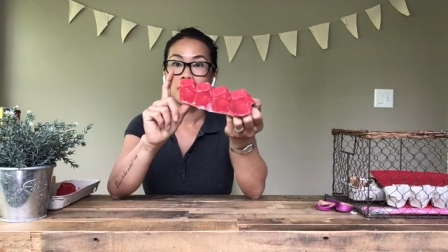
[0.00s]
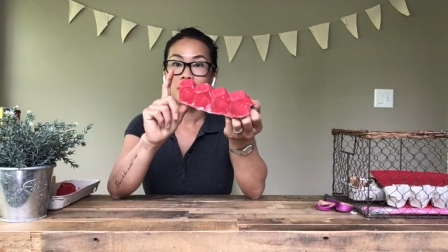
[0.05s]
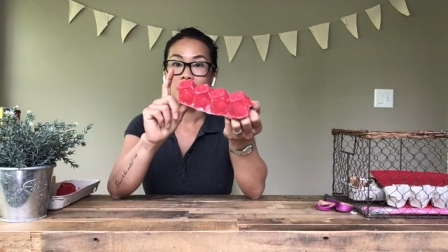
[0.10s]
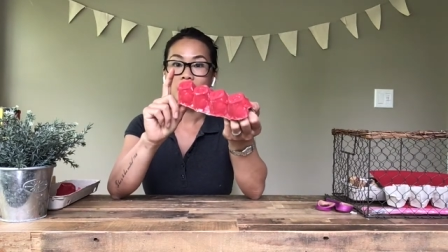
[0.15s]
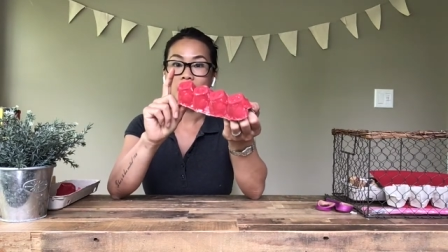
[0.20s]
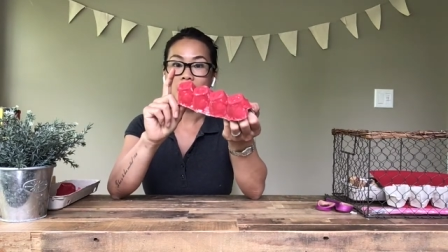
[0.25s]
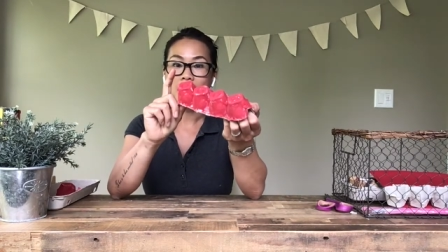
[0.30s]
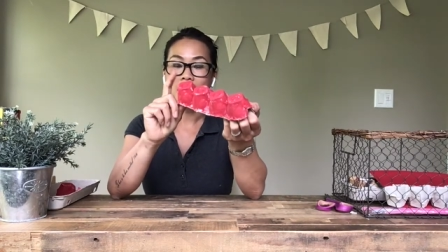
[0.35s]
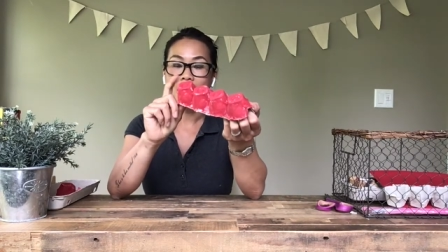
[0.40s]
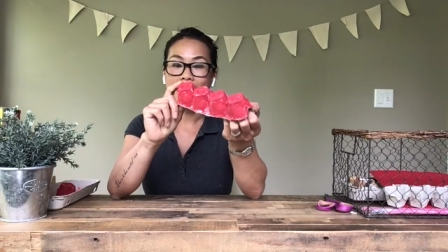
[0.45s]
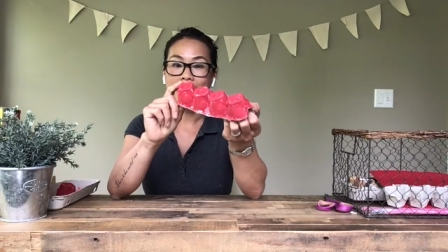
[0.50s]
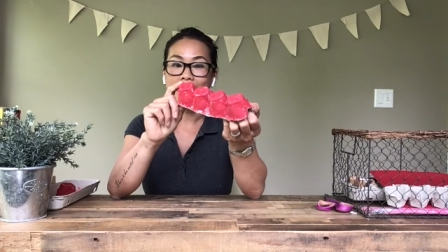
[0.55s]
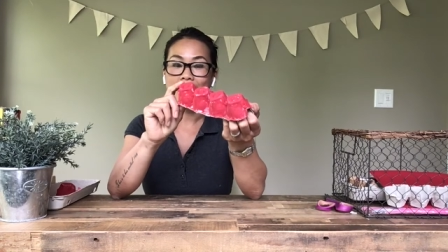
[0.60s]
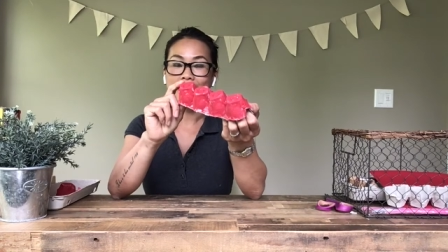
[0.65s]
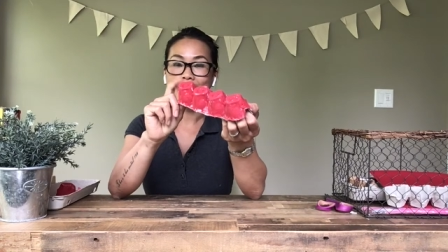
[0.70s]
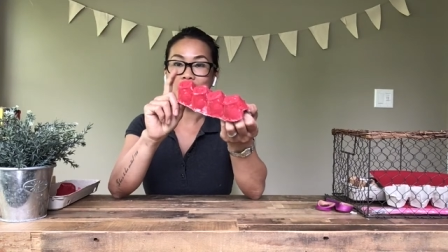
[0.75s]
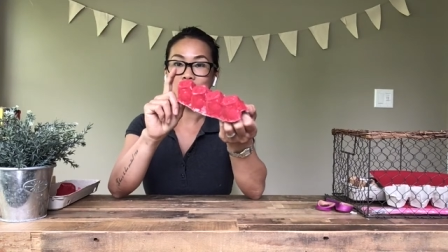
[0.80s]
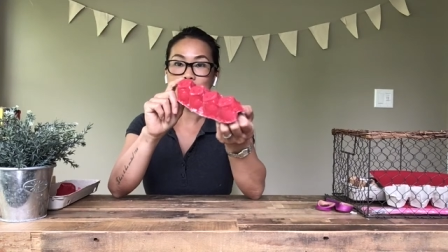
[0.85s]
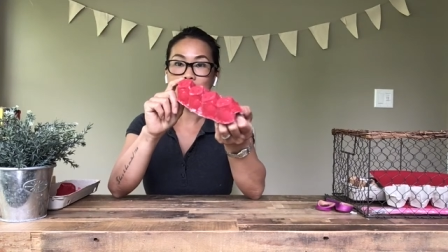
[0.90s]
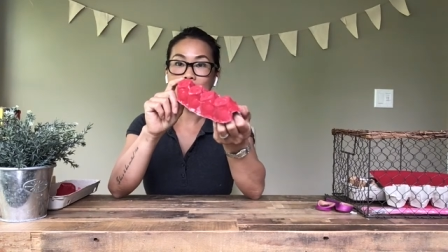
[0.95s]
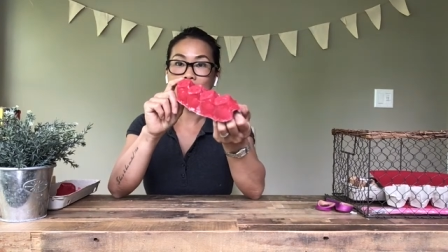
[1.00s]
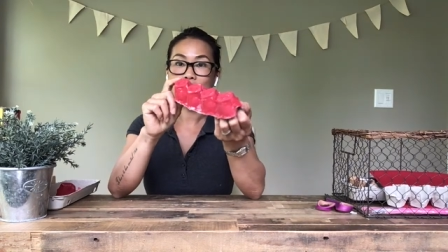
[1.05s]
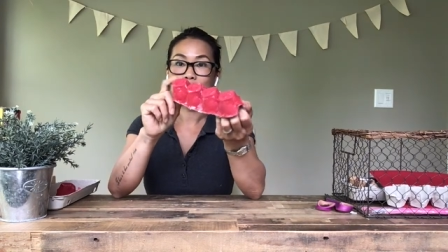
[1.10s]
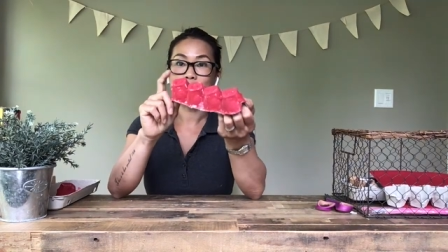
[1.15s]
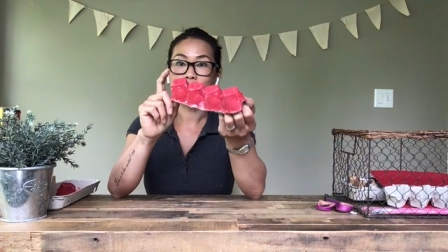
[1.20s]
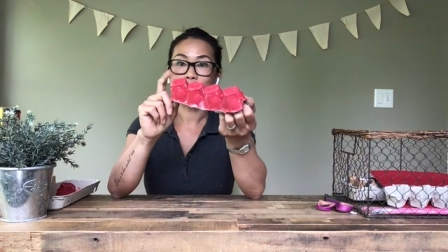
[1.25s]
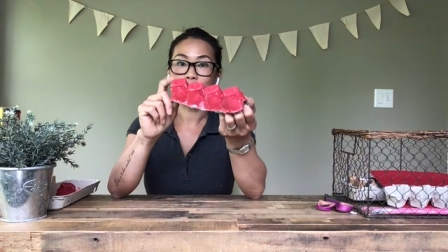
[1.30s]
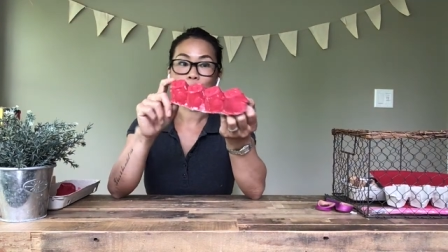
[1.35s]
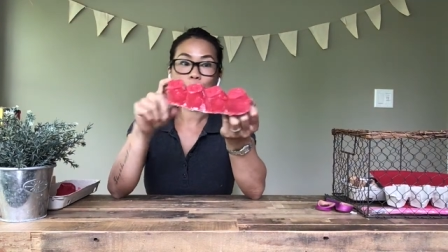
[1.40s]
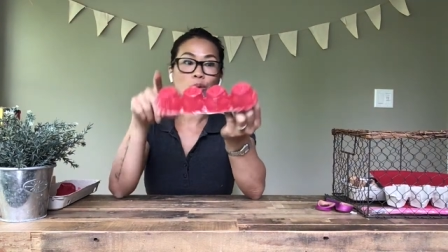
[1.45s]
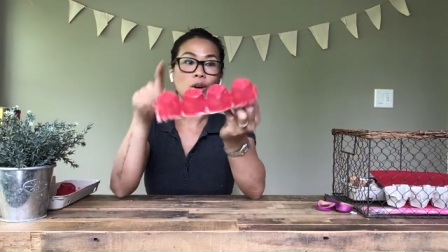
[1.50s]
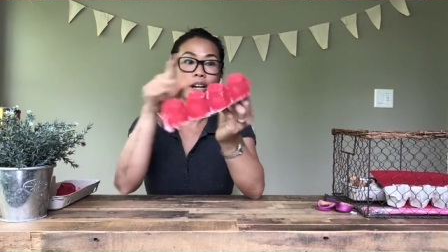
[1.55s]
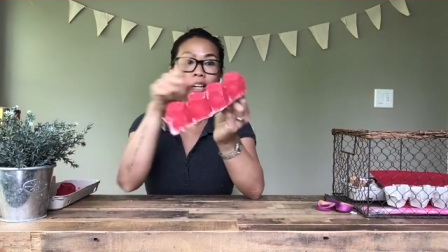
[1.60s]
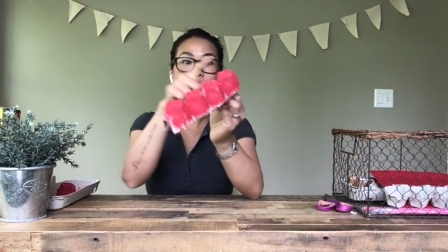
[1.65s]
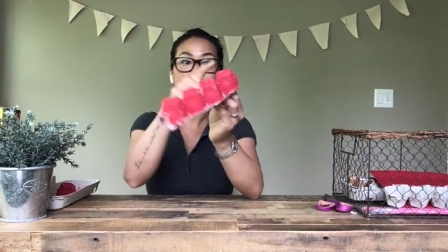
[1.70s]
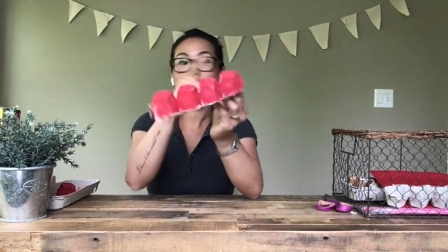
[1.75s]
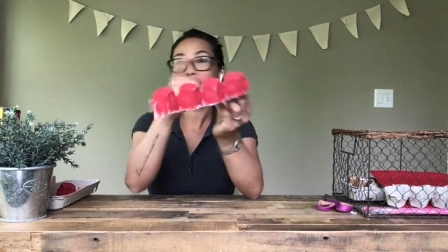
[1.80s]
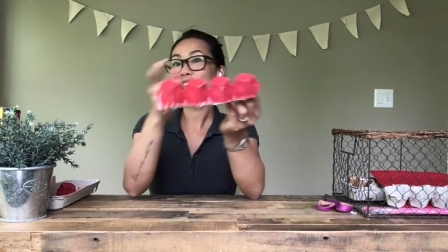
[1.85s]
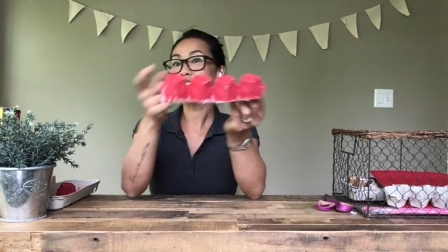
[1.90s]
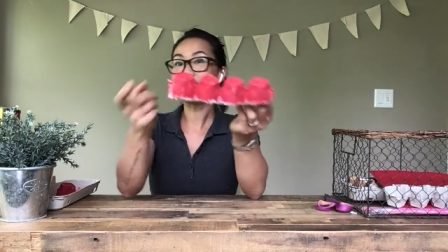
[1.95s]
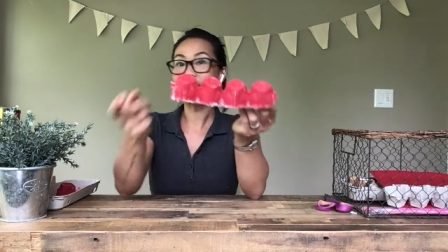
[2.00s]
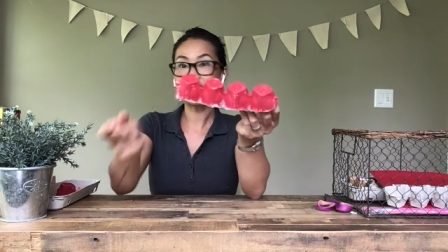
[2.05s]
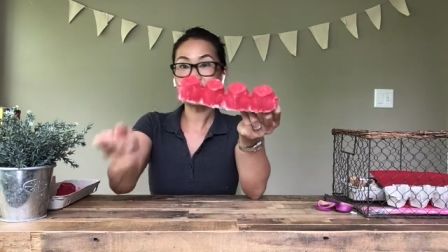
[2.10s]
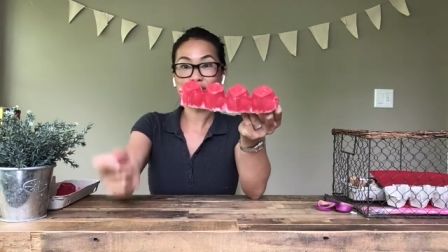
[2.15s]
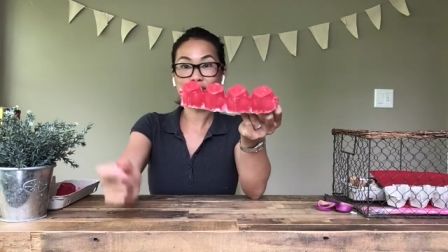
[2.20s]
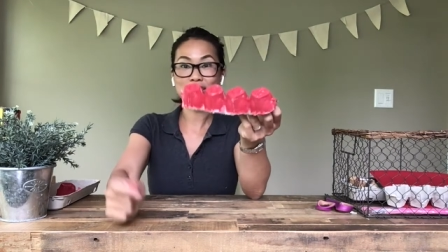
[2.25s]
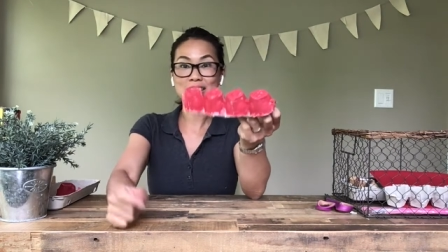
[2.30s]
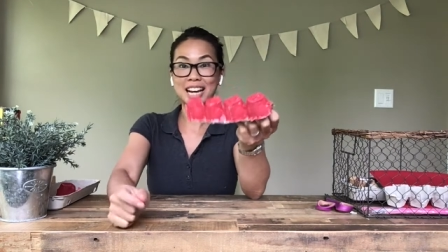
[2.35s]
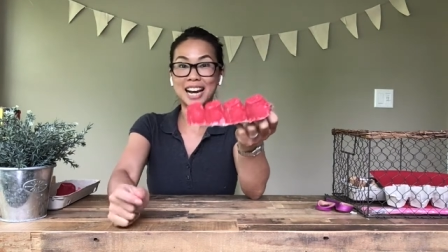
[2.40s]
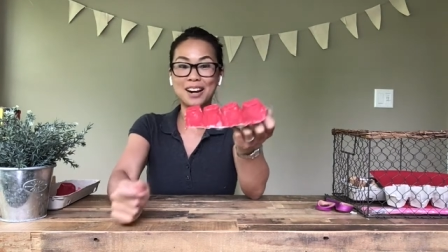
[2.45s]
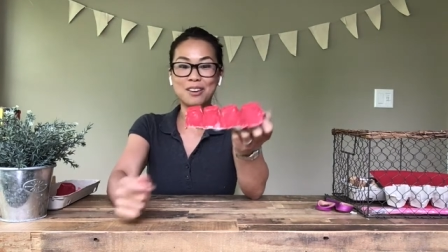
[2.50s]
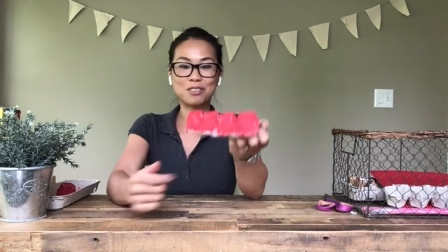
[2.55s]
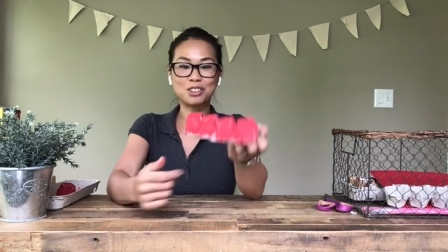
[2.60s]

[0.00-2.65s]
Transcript: the end, either one or the other side,